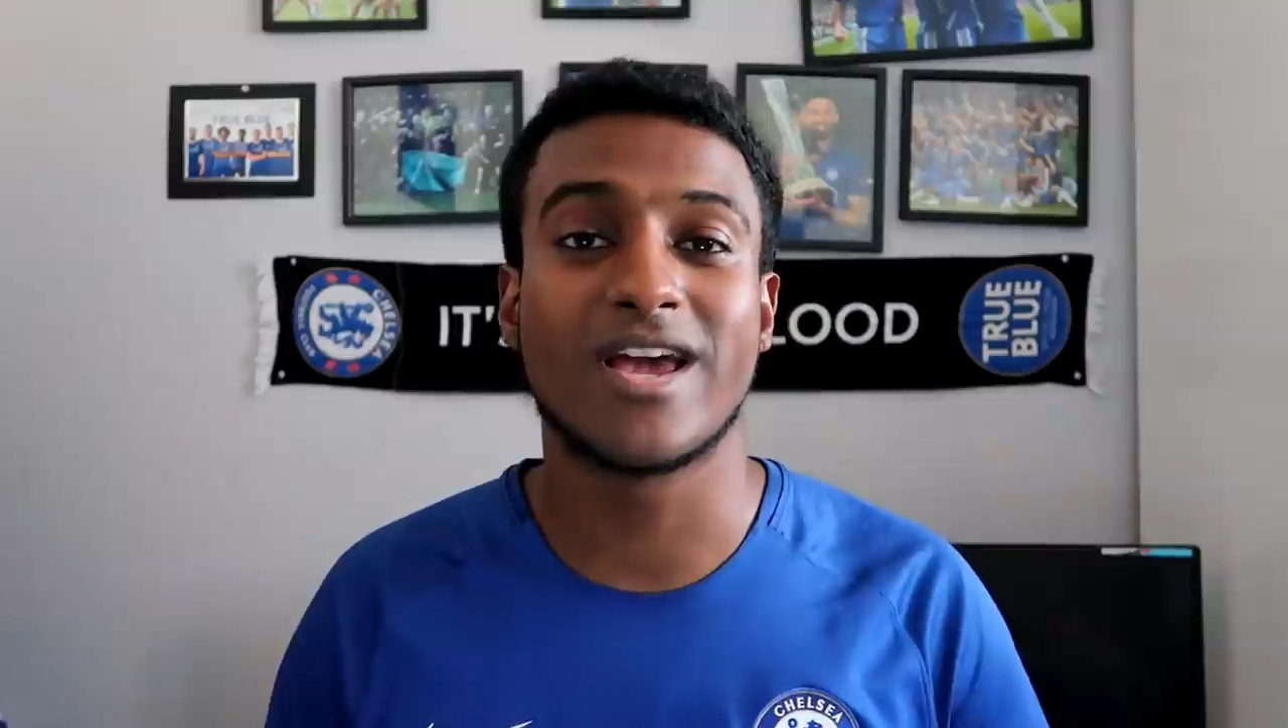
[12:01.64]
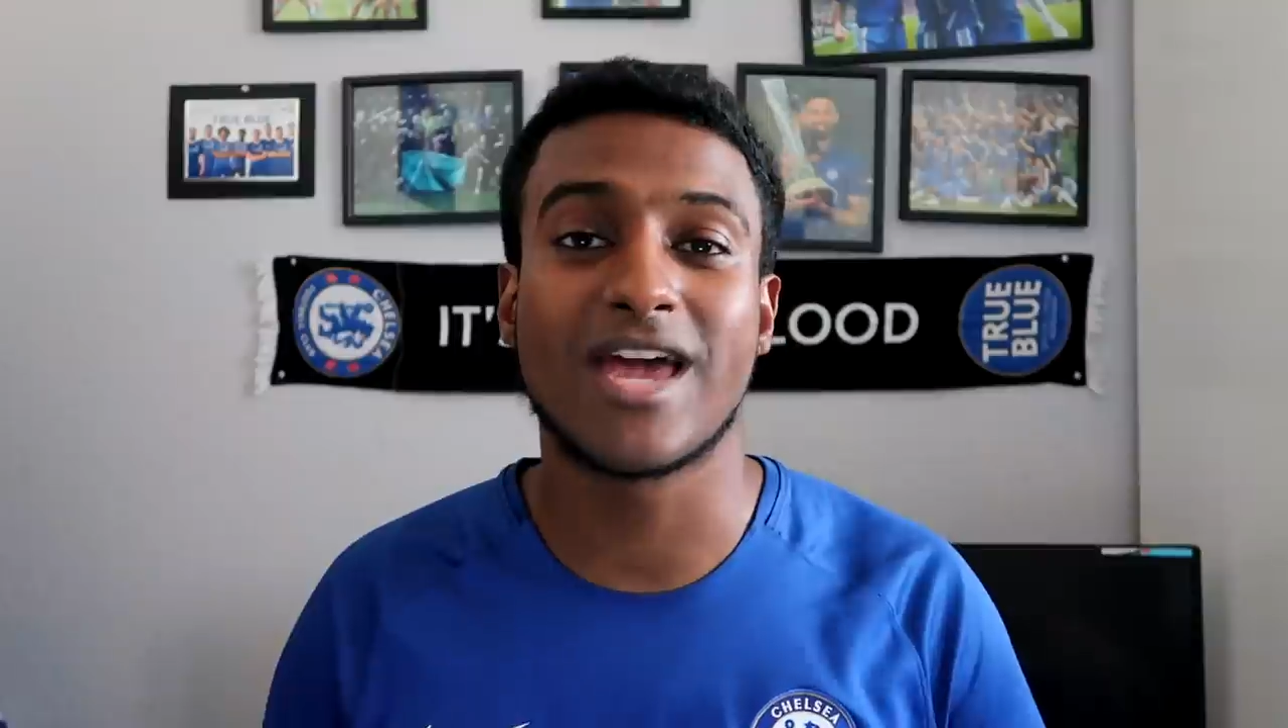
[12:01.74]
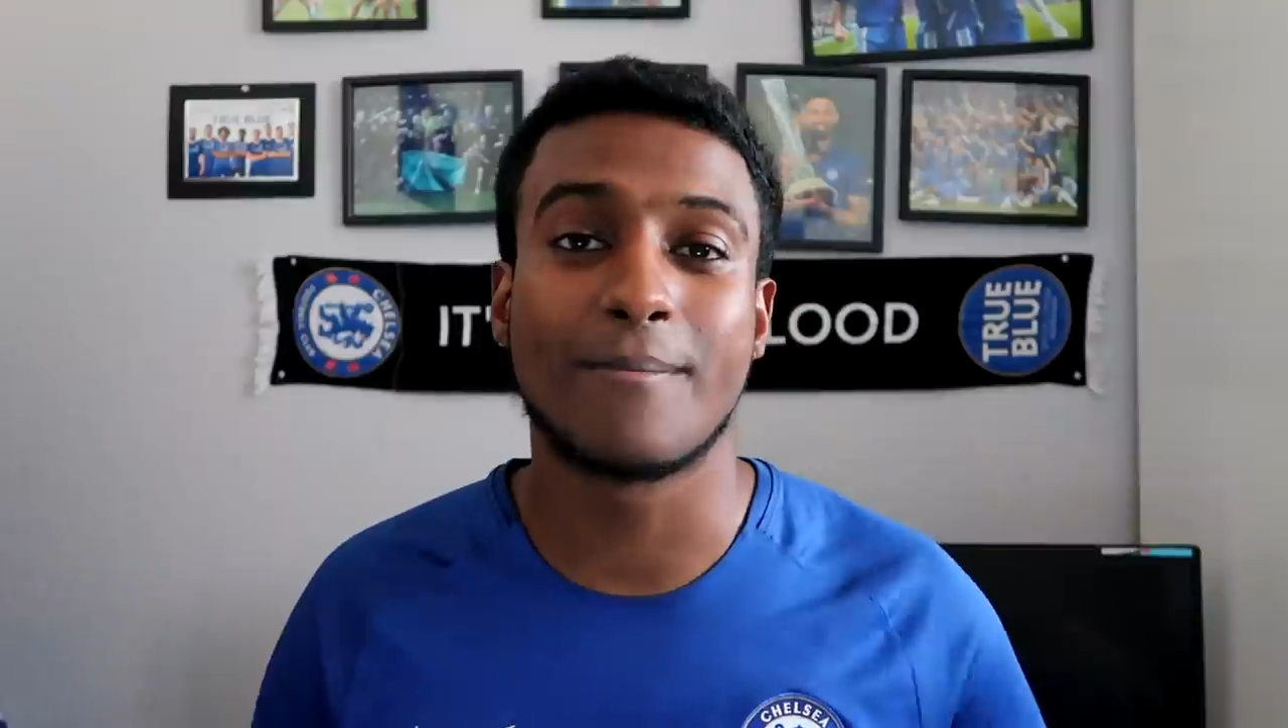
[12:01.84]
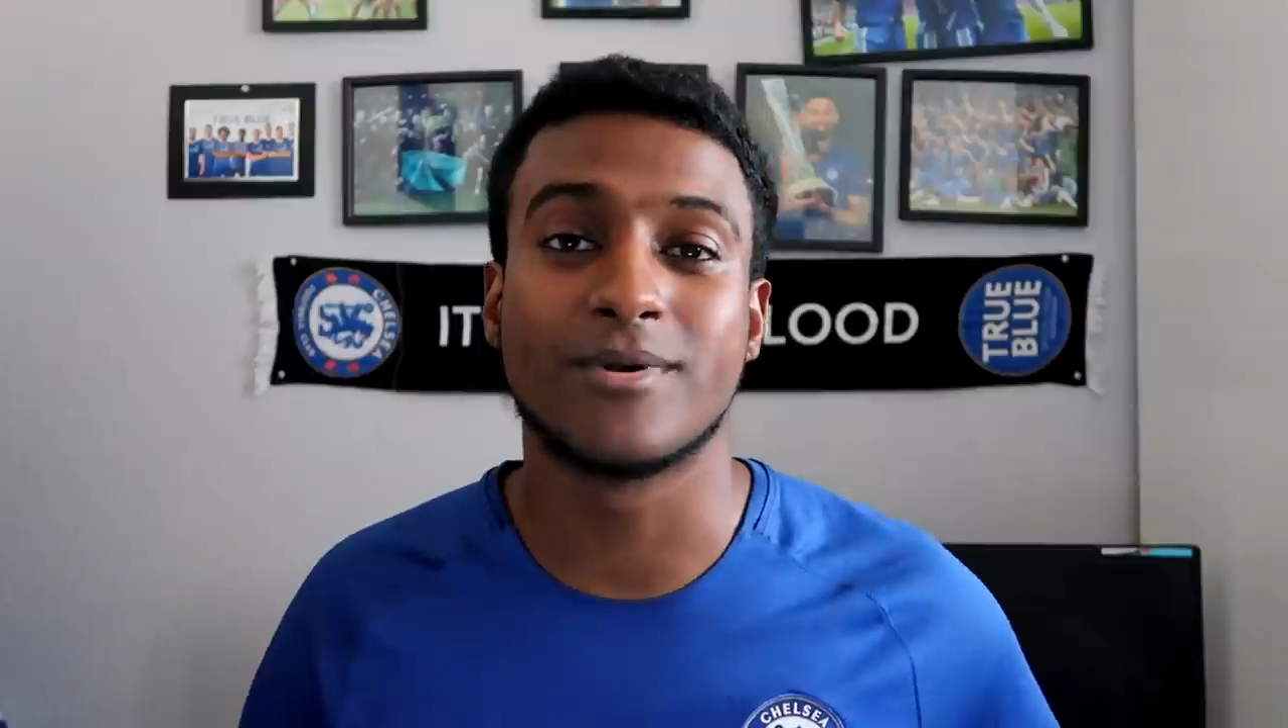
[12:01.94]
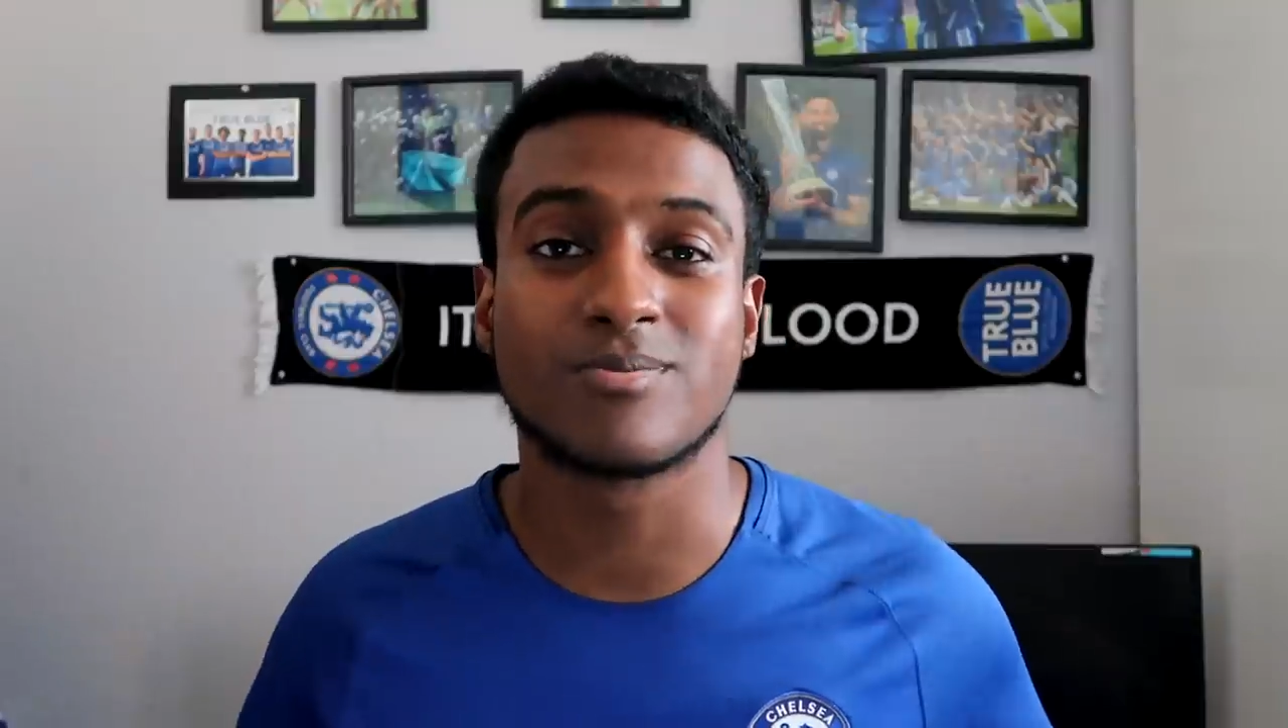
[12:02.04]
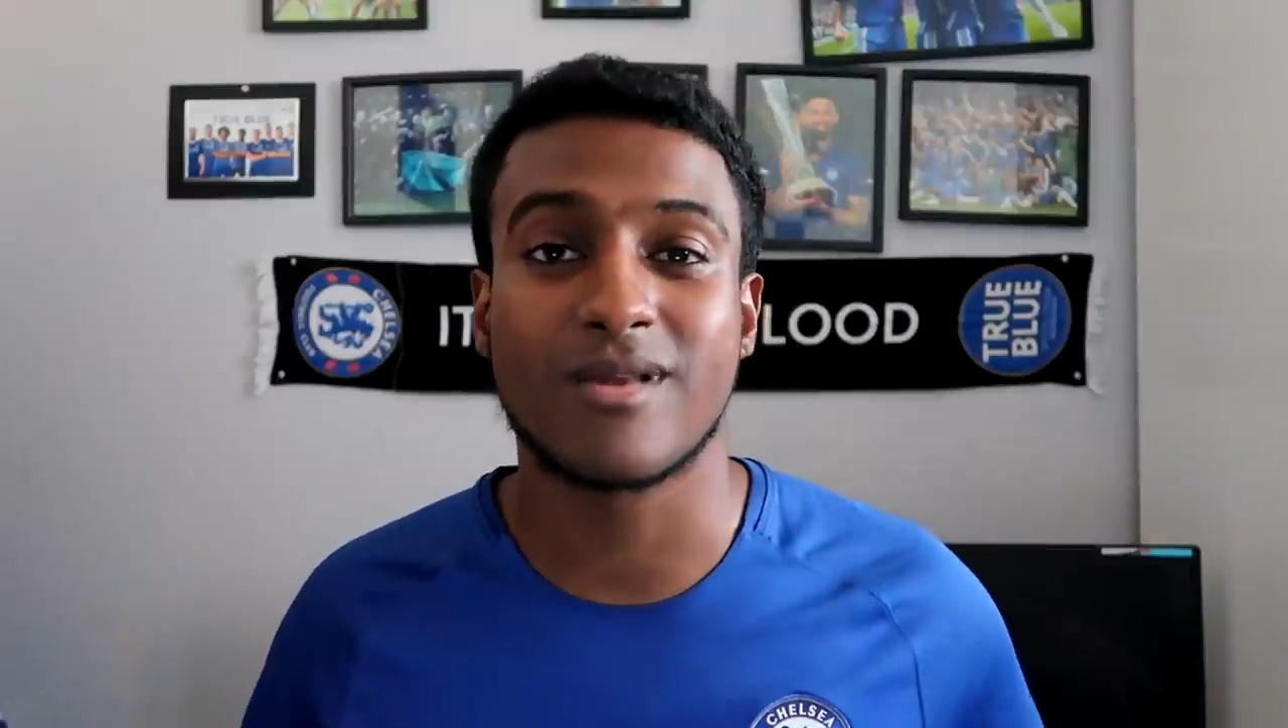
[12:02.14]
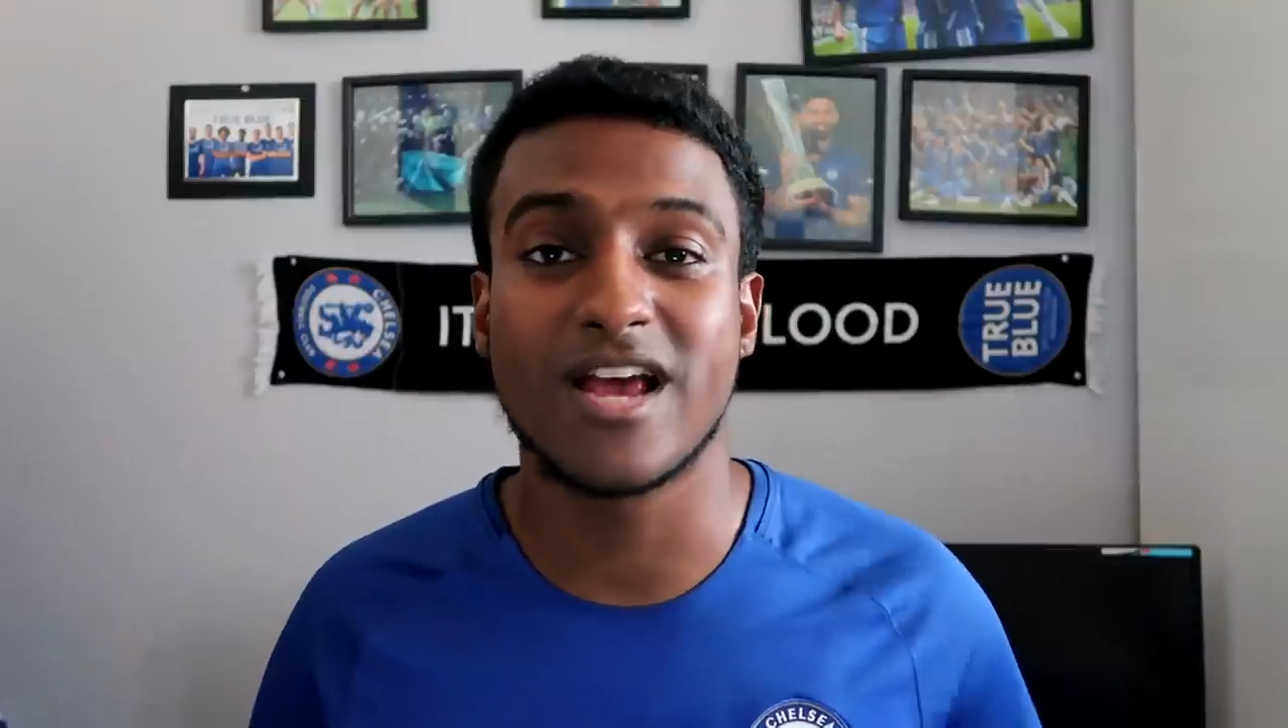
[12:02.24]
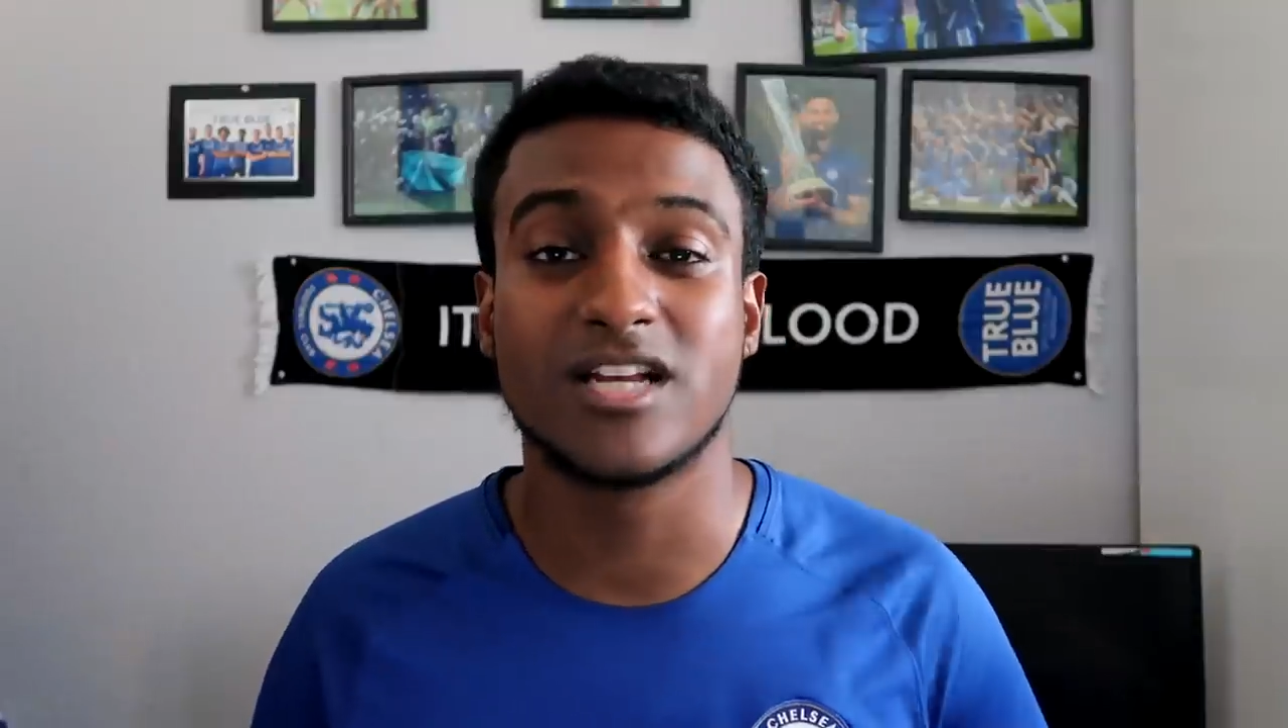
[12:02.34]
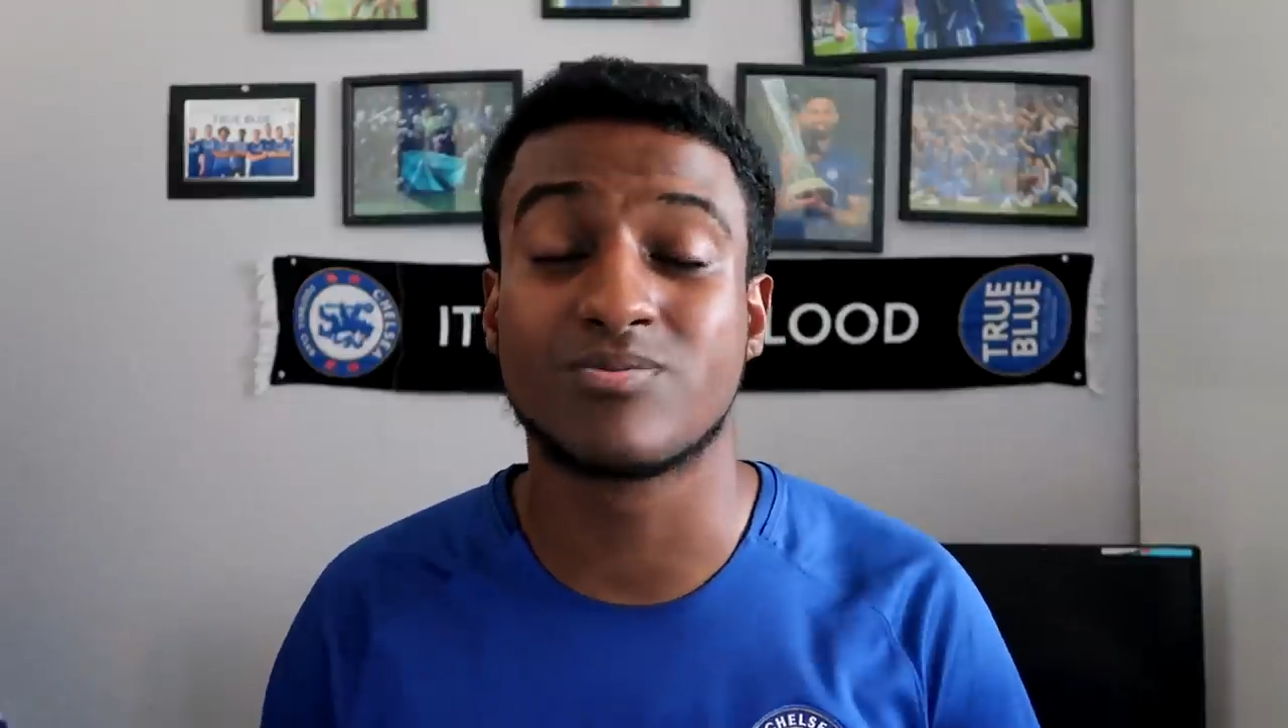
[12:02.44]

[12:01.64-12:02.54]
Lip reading: way Kepa's playing,